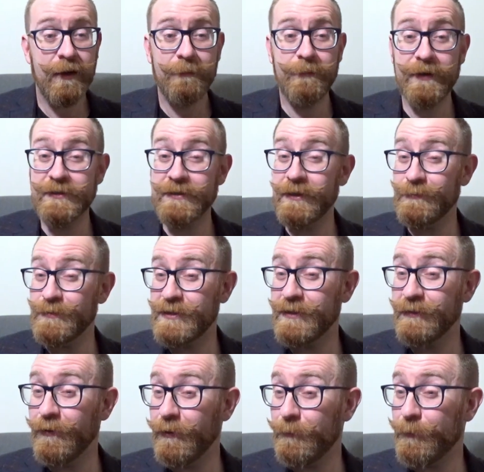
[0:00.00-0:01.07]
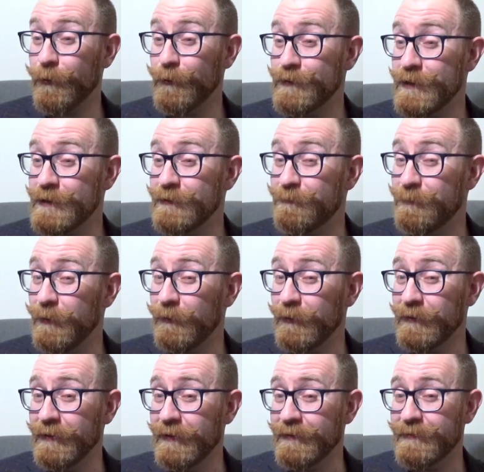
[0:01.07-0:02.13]
but as I'm still in the process of
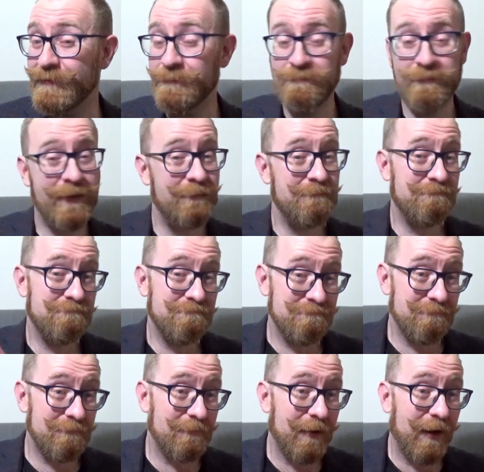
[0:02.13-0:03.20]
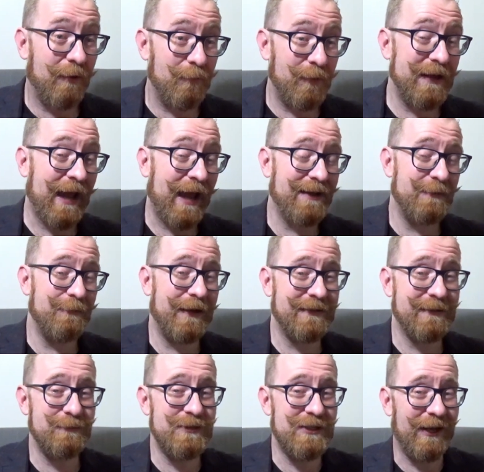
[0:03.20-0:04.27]
building this, we had to make
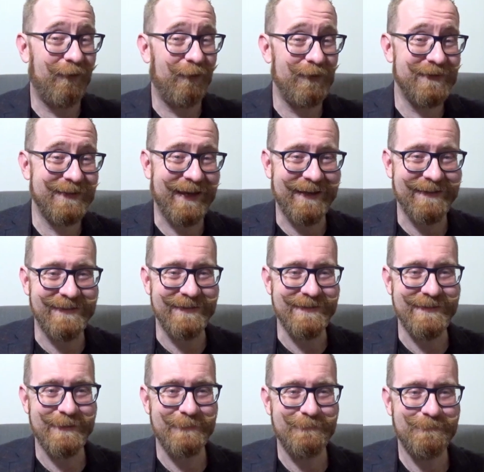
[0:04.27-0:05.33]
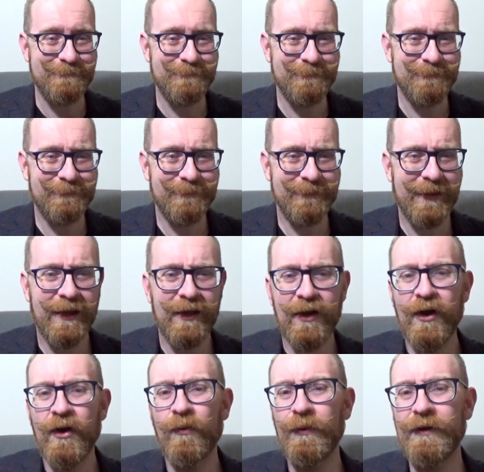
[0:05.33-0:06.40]
some generous guesses.
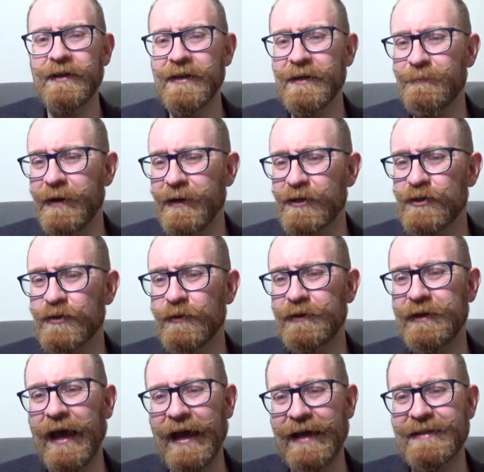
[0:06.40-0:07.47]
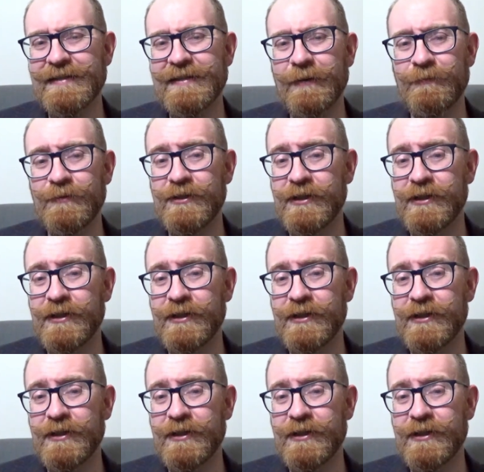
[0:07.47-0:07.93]
We did make sure to add some